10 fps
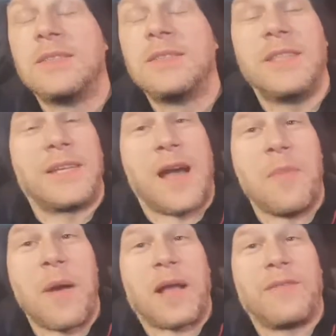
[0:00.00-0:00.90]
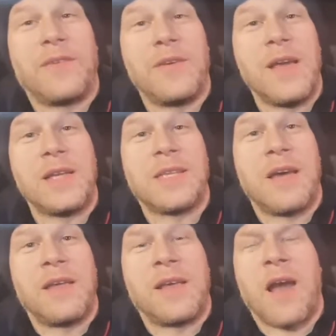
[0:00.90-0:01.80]
You're going back a few years
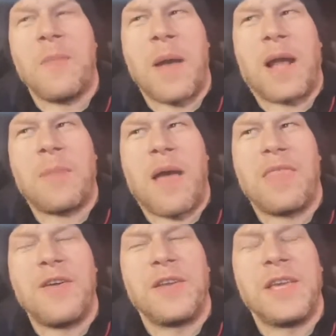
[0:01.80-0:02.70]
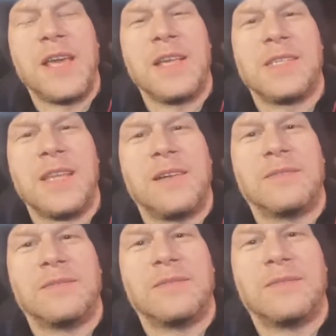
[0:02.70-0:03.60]
now. You're going back about 30 years now.
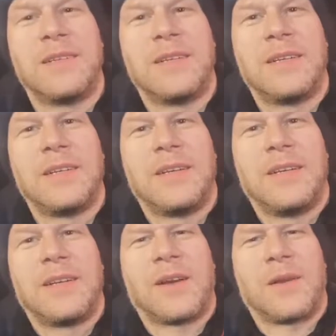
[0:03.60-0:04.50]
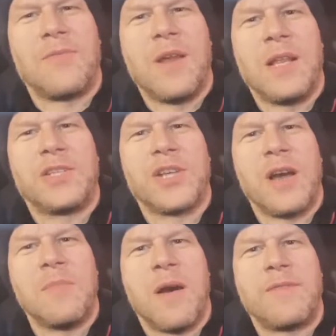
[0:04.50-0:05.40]
God, I'm really
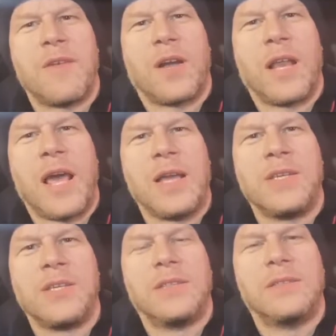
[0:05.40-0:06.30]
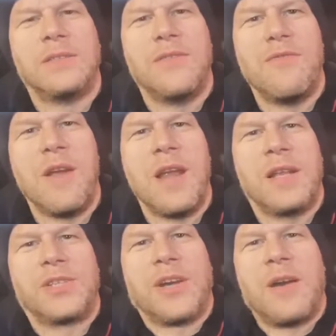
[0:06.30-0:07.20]
showing my fucking age.
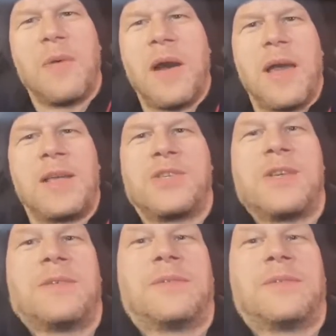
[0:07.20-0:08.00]
Really showing my age now.